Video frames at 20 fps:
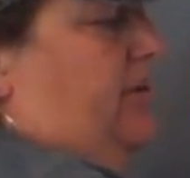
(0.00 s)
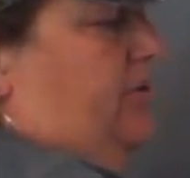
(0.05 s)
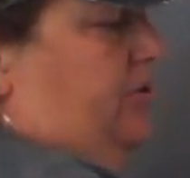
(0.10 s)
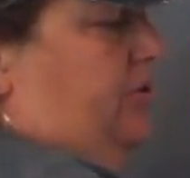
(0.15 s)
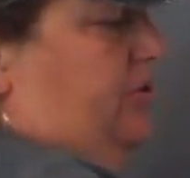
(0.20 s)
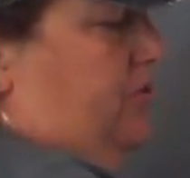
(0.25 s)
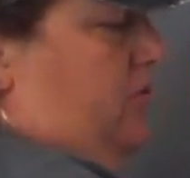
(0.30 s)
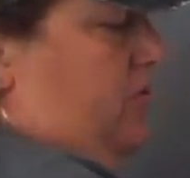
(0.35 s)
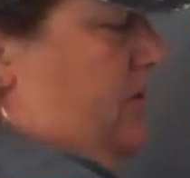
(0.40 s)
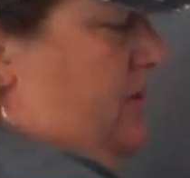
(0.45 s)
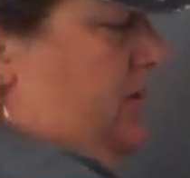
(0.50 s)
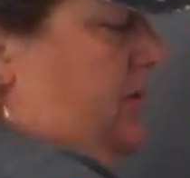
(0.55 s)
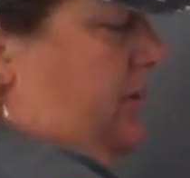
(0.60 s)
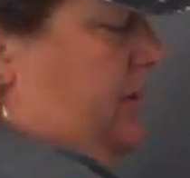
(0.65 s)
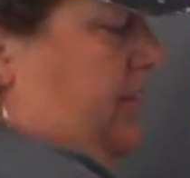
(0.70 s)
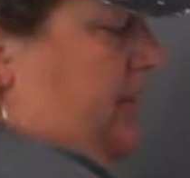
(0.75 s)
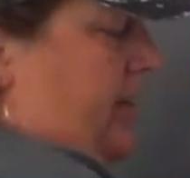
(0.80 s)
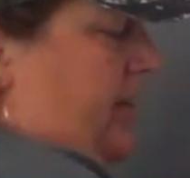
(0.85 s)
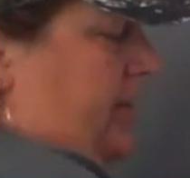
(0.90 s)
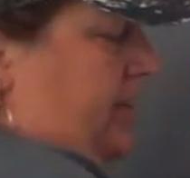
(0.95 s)

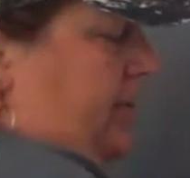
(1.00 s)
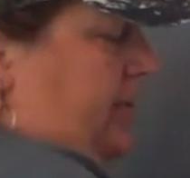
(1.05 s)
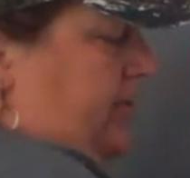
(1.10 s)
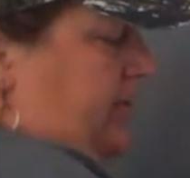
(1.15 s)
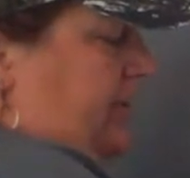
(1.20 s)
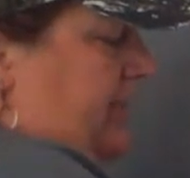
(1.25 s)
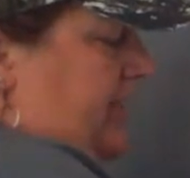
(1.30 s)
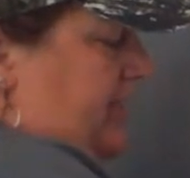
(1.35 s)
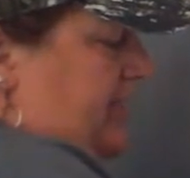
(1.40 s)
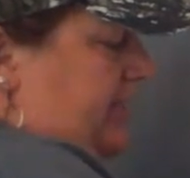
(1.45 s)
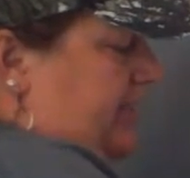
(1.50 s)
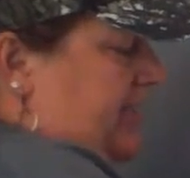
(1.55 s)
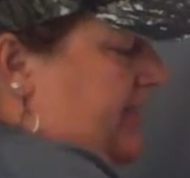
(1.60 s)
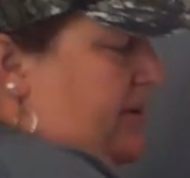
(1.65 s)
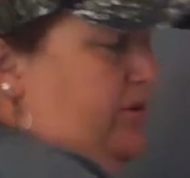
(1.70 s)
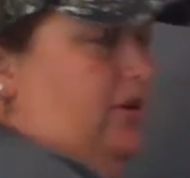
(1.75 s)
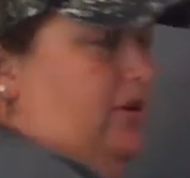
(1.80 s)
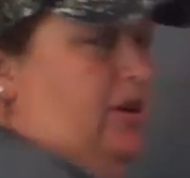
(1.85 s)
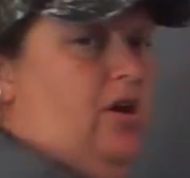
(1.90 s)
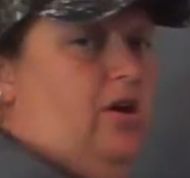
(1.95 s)
short and 2 sides that
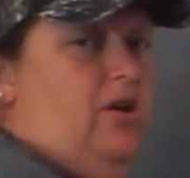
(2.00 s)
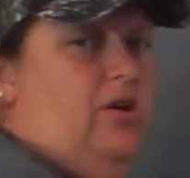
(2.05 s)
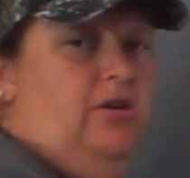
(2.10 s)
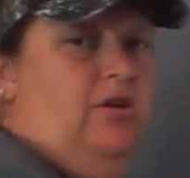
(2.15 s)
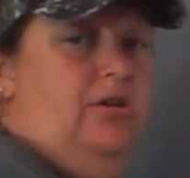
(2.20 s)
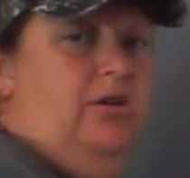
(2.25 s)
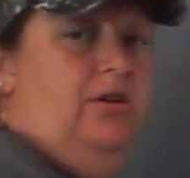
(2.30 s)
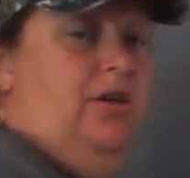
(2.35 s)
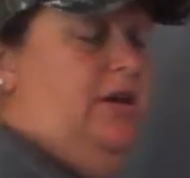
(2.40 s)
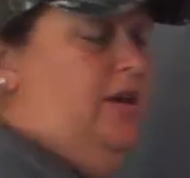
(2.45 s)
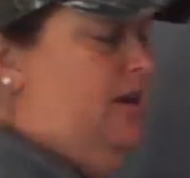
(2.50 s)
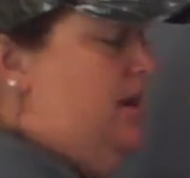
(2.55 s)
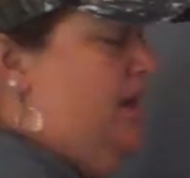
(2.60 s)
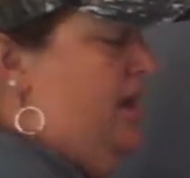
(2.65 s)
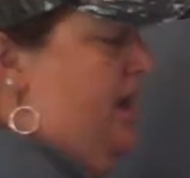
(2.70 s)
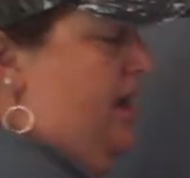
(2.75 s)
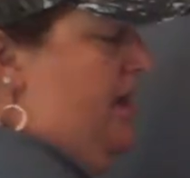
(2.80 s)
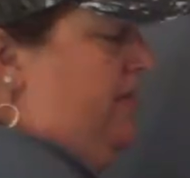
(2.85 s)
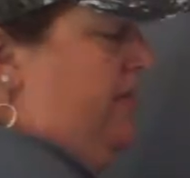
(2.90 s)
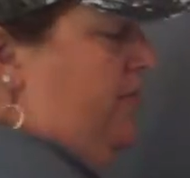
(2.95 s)
are long.
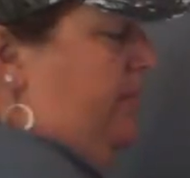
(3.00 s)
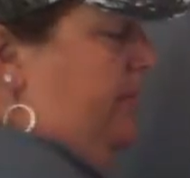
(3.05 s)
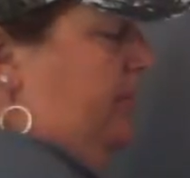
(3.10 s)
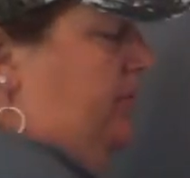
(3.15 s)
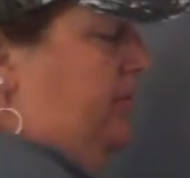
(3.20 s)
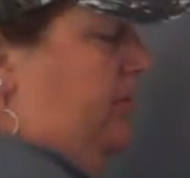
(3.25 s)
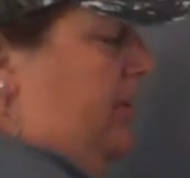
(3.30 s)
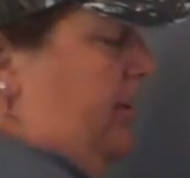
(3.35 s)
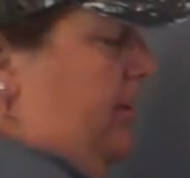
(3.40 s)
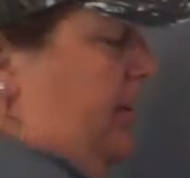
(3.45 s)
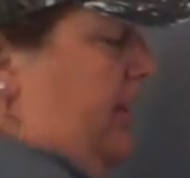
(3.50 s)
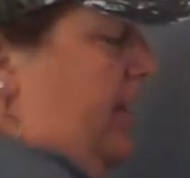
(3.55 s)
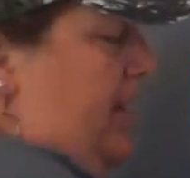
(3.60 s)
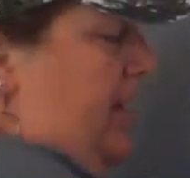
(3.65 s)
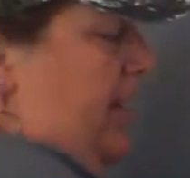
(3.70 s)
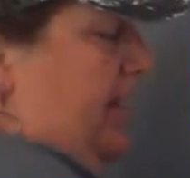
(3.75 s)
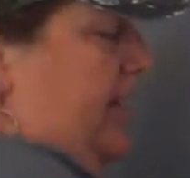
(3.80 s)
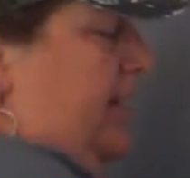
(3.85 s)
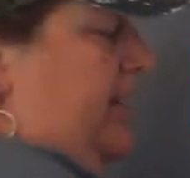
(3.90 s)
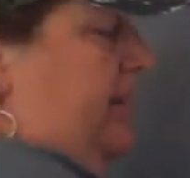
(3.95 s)
And then we draw a
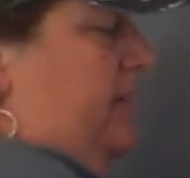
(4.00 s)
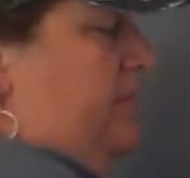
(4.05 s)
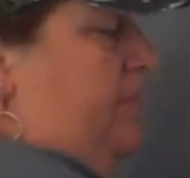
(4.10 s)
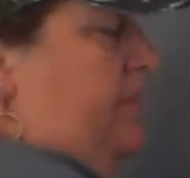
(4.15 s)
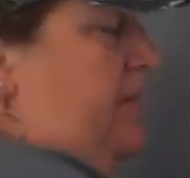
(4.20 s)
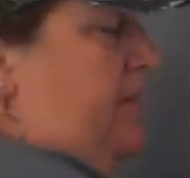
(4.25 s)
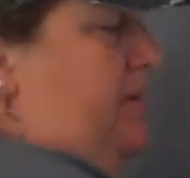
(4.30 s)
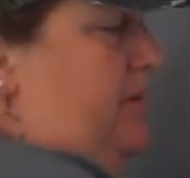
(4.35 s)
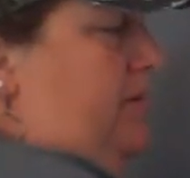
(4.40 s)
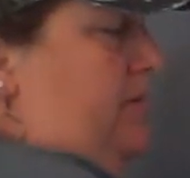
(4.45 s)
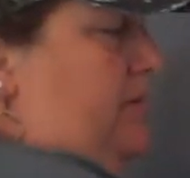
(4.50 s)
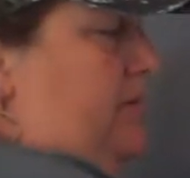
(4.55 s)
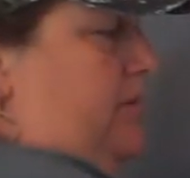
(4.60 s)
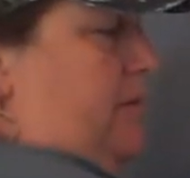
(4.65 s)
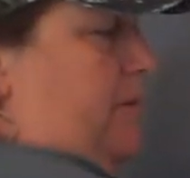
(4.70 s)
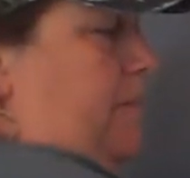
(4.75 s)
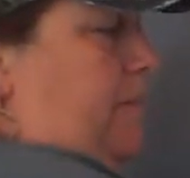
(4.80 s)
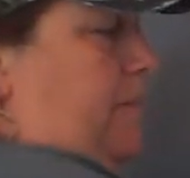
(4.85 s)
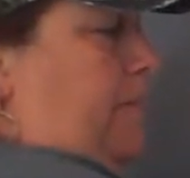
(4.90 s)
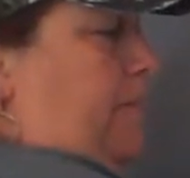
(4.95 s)
line in the middle
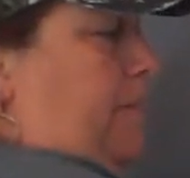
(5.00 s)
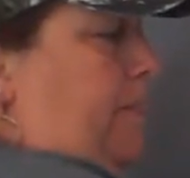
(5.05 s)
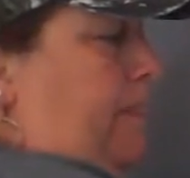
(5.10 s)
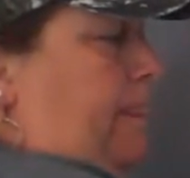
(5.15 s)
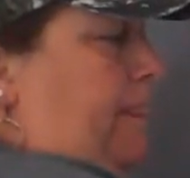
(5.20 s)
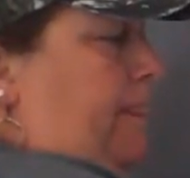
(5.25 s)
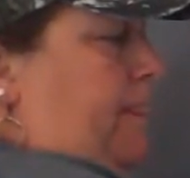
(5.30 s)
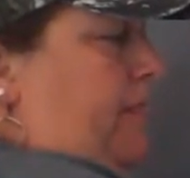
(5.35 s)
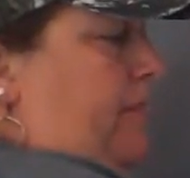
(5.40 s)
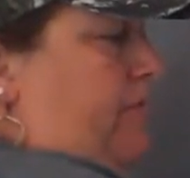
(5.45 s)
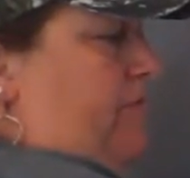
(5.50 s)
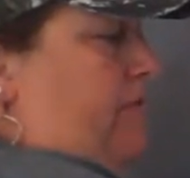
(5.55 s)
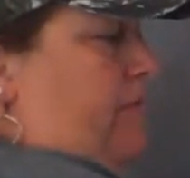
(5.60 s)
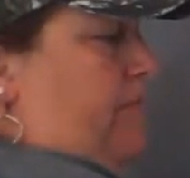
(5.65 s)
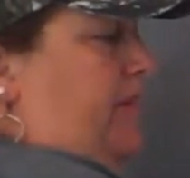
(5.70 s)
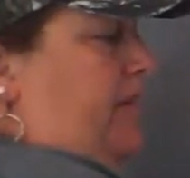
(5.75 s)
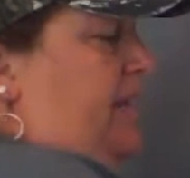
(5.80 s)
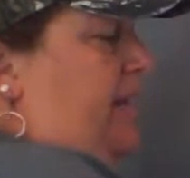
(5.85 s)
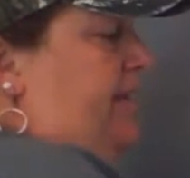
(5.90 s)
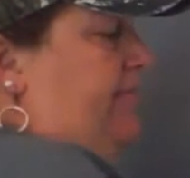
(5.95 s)

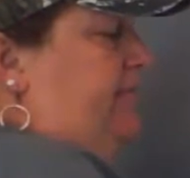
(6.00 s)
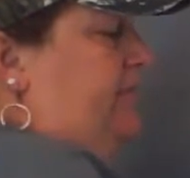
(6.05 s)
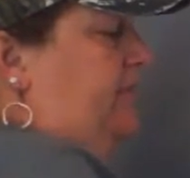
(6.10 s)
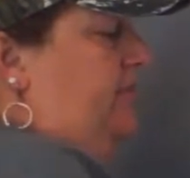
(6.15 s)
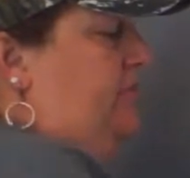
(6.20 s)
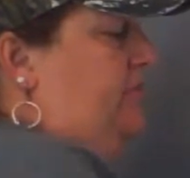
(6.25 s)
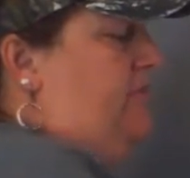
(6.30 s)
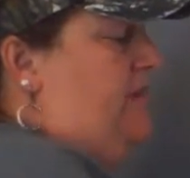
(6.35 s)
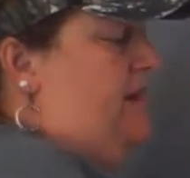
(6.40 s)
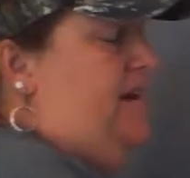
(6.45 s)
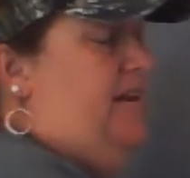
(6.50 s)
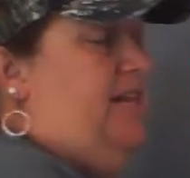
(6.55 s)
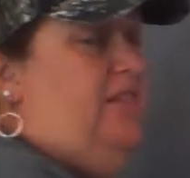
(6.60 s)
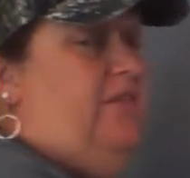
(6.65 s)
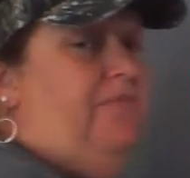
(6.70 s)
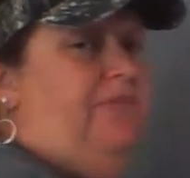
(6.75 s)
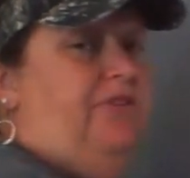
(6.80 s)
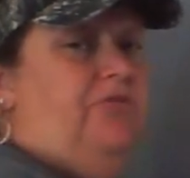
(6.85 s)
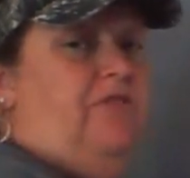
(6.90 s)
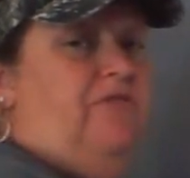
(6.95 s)
from the left to the right. And
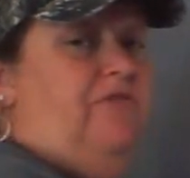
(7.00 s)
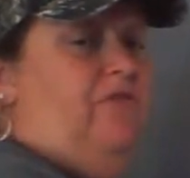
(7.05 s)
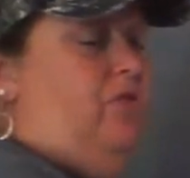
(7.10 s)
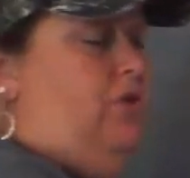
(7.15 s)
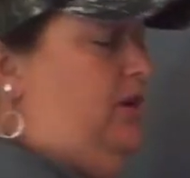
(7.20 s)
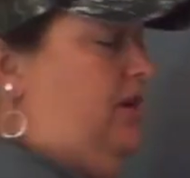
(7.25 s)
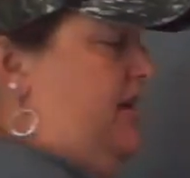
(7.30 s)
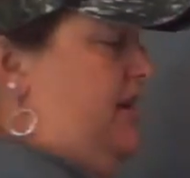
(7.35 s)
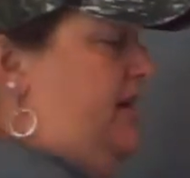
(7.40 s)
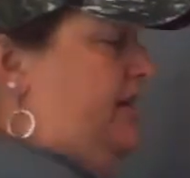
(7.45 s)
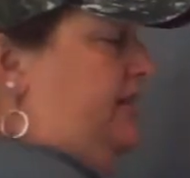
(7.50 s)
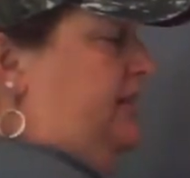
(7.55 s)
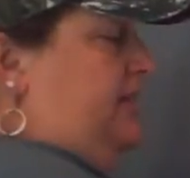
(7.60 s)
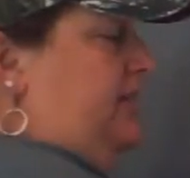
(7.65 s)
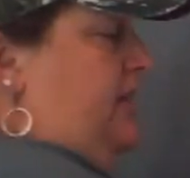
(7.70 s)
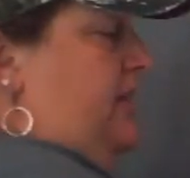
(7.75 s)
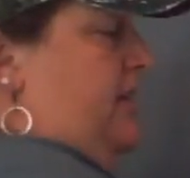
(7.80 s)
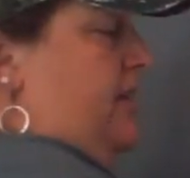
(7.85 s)
then we draw 4 lines